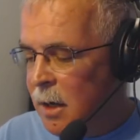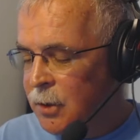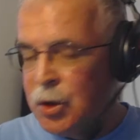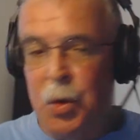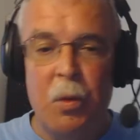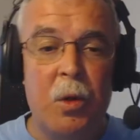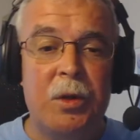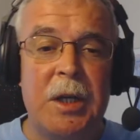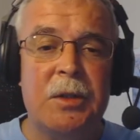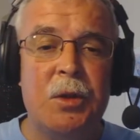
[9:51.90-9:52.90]
Stuart
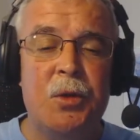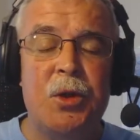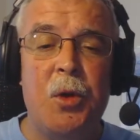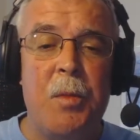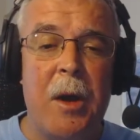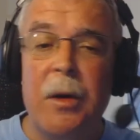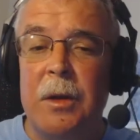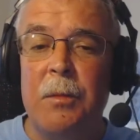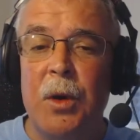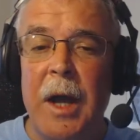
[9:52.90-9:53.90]
Woods has a new Stone
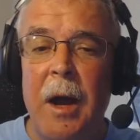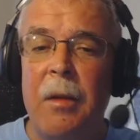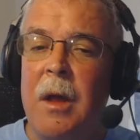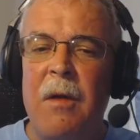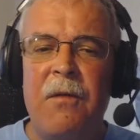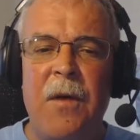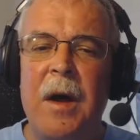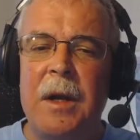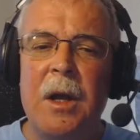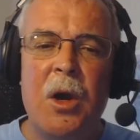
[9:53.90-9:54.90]
Barrington book out.
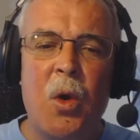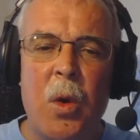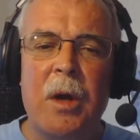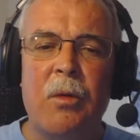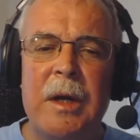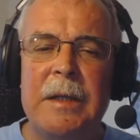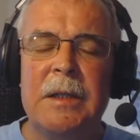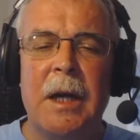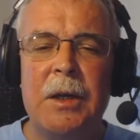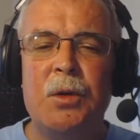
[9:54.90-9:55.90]
Fun, quick
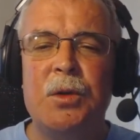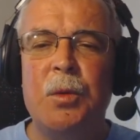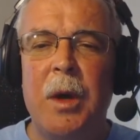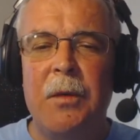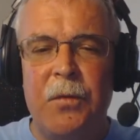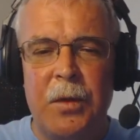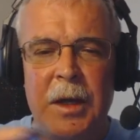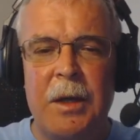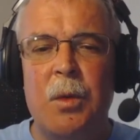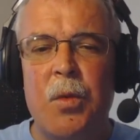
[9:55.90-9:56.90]
reads. I usually wait for the
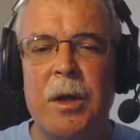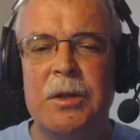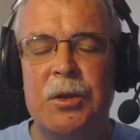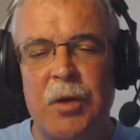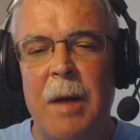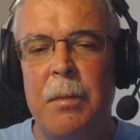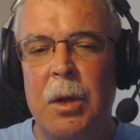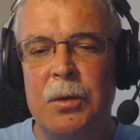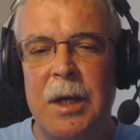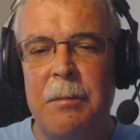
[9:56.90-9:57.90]
Kindle price to drop
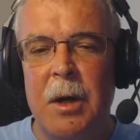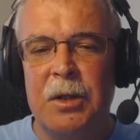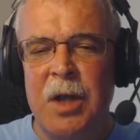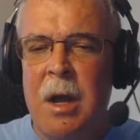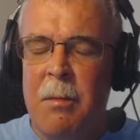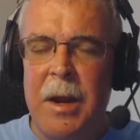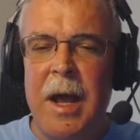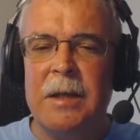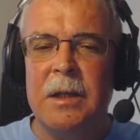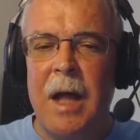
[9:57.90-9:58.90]
below $10, but
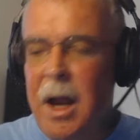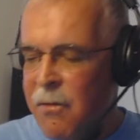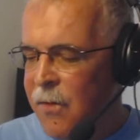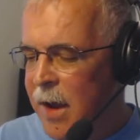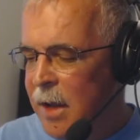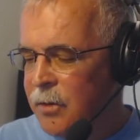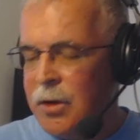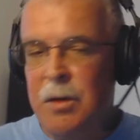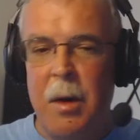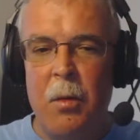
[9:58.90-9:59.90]
he has a lot of fans,
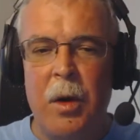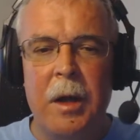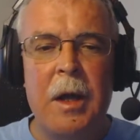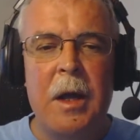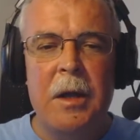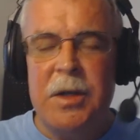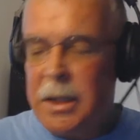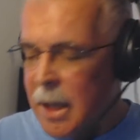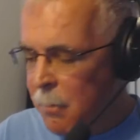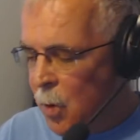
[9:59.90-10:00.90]
so you might want to
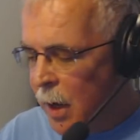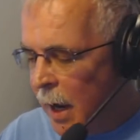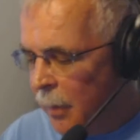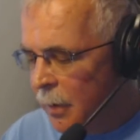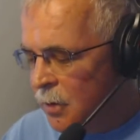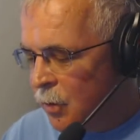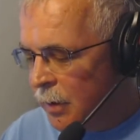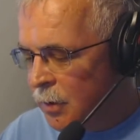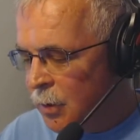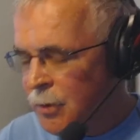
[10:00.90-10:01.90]
check that book out. That's a
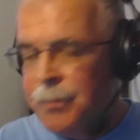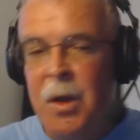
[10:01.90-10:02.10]
great series.